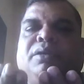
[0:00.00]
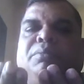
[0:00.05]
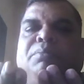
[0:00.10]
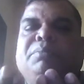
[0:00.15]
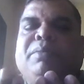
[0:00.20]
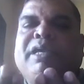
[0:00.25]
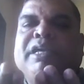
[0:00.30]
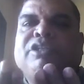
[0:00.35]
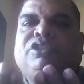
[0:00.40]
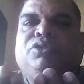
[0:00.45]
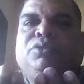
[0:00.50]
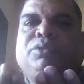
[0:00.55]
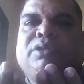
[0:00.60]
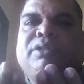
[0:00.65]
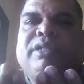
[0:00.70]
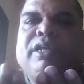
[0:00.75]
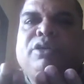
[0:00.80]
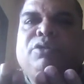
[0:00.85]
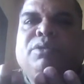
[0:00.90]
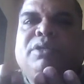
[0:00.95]
Make sure
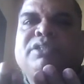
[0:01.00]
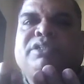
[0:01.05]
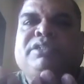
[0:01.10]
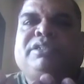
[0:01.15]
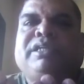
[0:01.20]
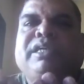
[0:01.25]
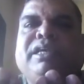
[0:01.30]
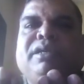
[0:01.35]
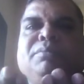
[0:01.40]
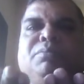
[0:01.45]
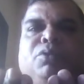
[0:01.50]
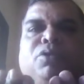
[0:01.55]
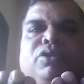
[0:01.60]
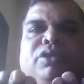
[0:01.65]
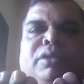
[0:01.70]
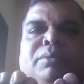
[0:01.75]
that you are seeing both